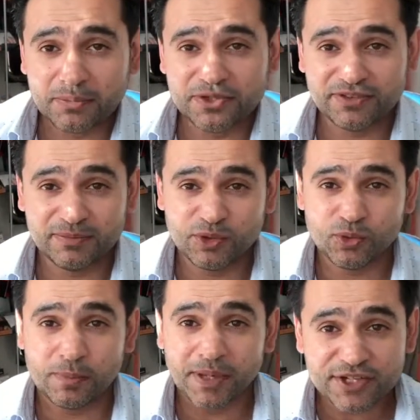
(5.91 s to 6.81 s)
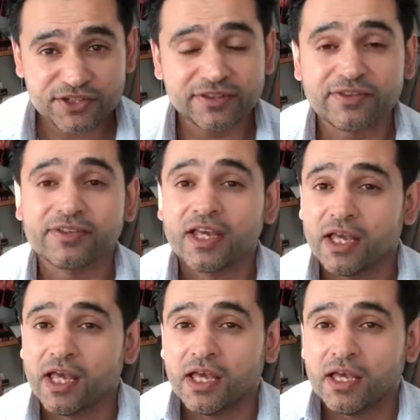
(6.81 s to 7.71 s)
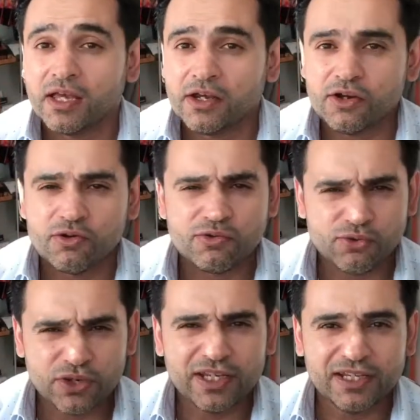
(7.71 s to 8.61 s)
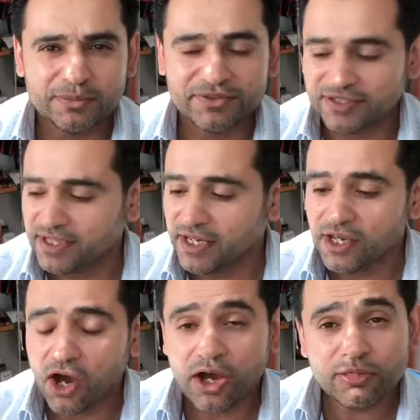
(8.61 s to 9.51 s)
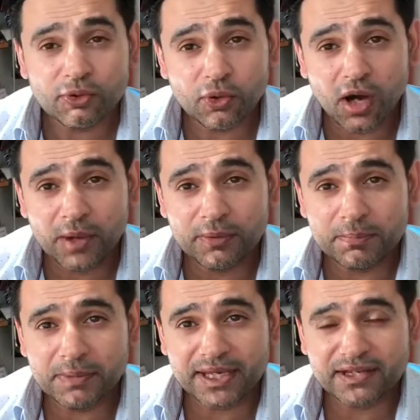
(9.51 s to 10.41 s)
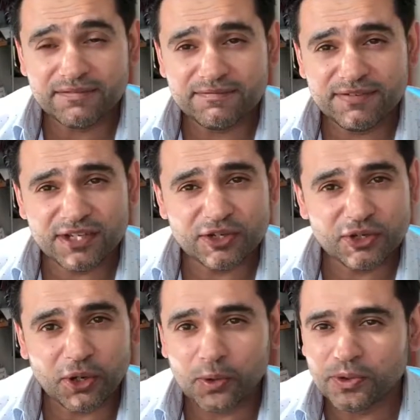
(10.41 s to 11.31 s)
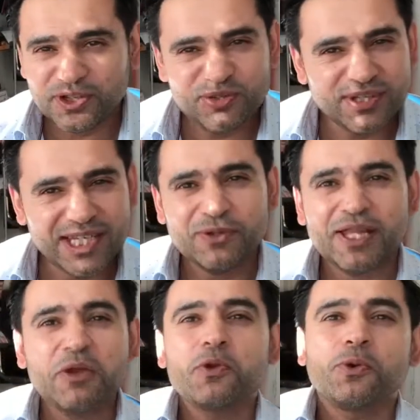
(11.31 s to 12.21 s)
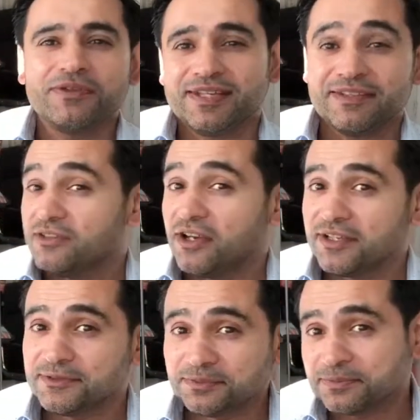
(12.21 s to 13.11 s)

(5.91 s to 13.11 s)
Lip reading: Just in between patients, really busy day. I thought I would make a video. Can you hear that noise outside?